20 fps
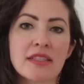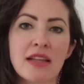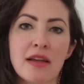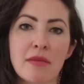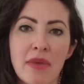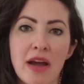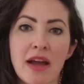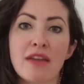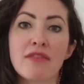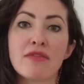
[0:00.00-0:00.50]
that
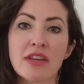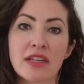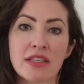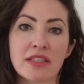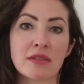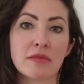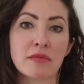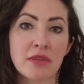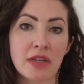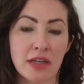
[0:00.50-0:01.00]
my
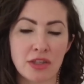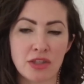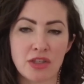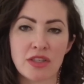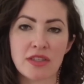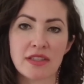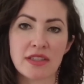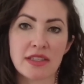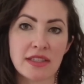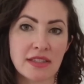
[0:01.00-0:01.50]
victim
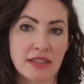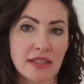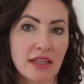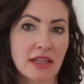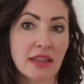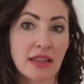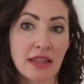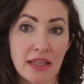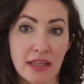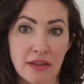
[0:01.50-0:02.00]
consciousness
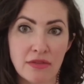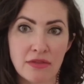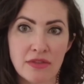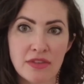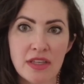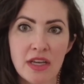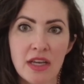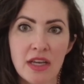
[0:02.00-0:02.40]
lives.